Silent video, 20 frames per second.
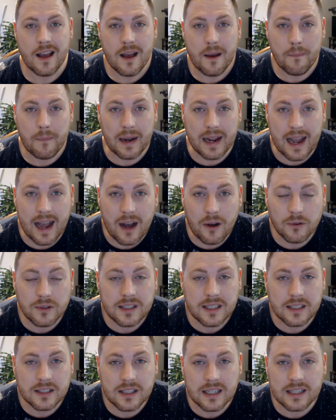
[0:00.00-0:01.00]
My house
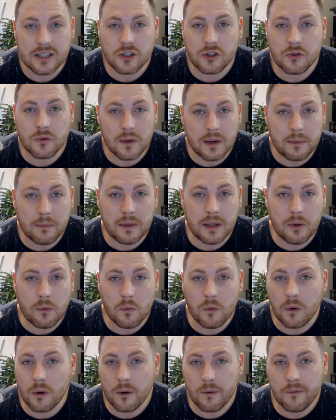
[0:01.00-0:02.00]
is extremely
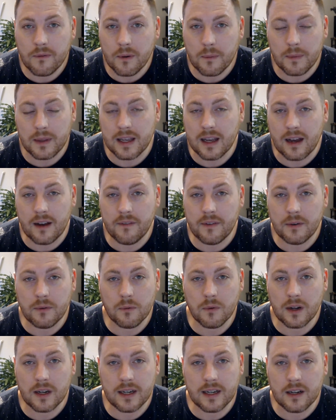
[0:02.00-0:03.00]
warm from the oven
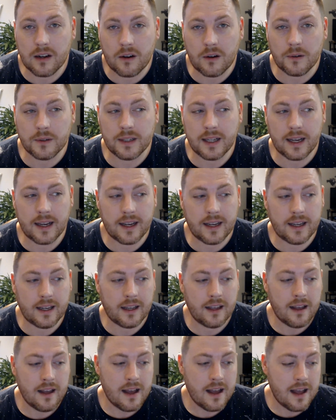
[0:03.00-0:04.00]
running all day.
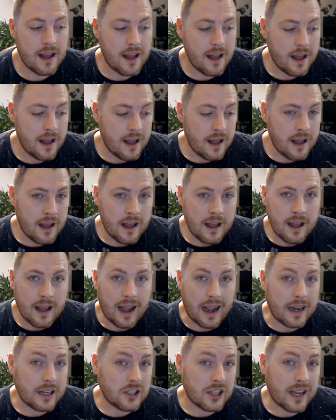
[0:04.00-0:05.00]

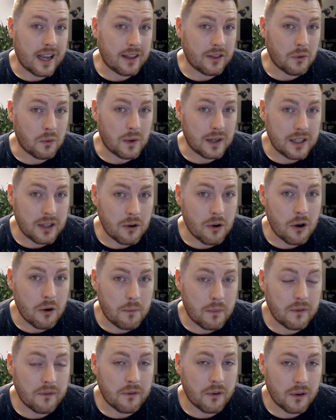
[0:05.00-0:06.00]
I actually had the window
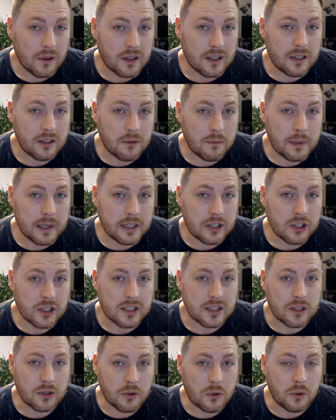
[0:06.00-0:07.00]
open for a little bit
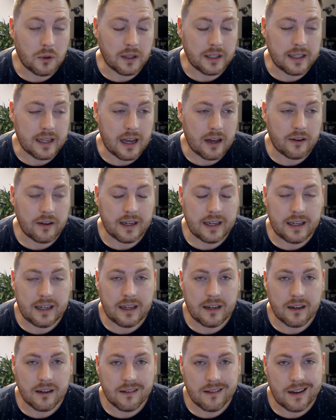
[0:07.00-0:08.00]
just to cool it down in
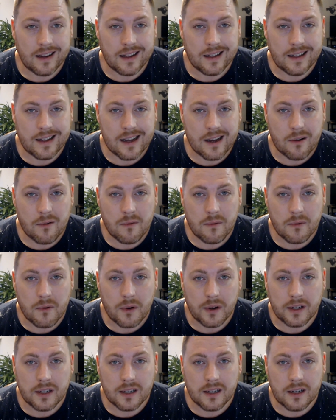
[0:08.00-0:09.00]
here, and now I'm
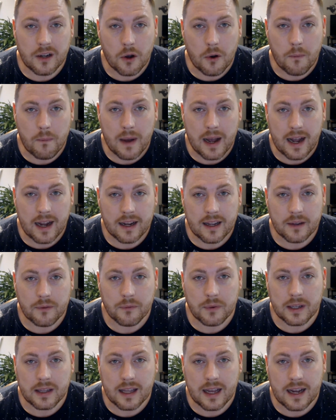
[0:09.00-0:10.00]
going to go back and
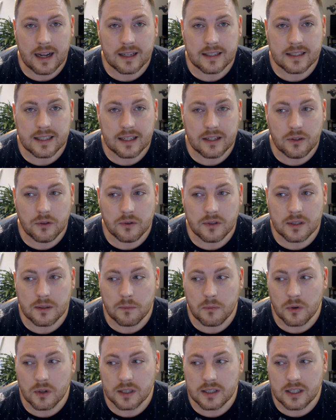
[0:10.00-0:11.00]
relax and do some
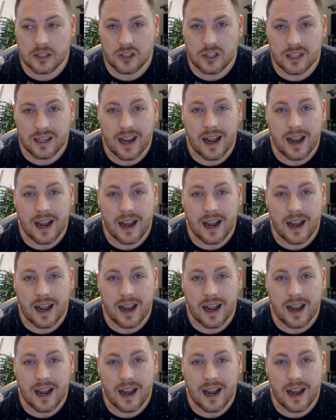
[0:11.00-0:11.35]
more stitching.